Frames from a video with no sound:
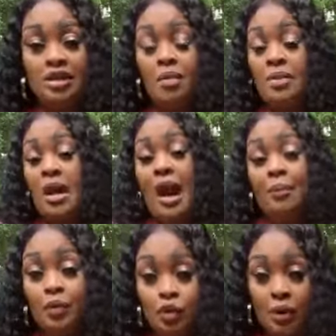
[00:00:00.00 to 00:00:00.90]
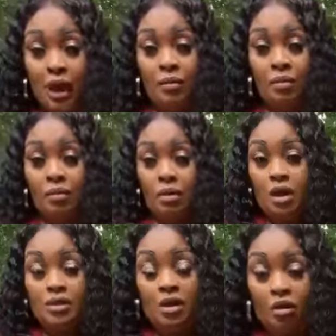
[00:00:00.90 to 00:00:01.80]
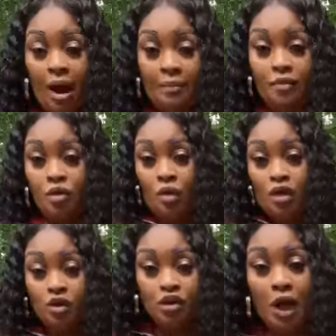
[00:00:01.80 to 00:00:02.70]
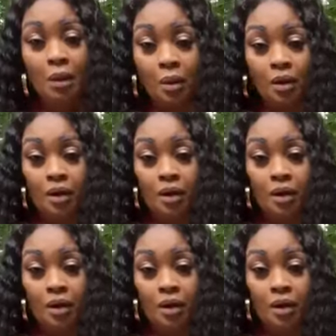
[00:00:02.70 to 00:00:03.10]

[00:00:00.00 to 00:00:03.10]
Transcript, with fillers: something happened to them, it's a crime. You're going to jail.